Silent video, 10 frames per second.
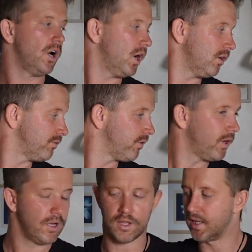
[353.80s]
of
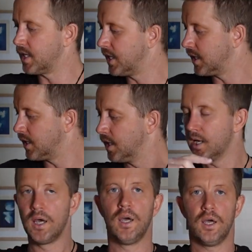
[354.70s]
the
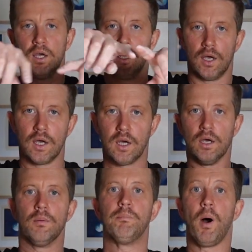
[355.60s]

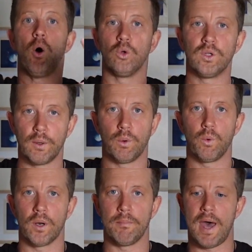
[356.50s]
bowl that we
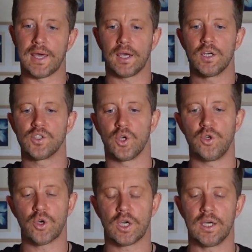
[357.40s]
want to make. So
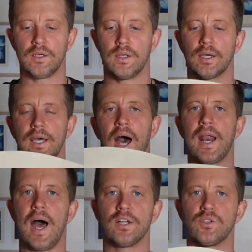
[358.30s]
you can cut
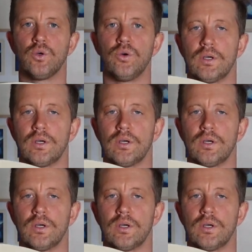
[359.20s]
out to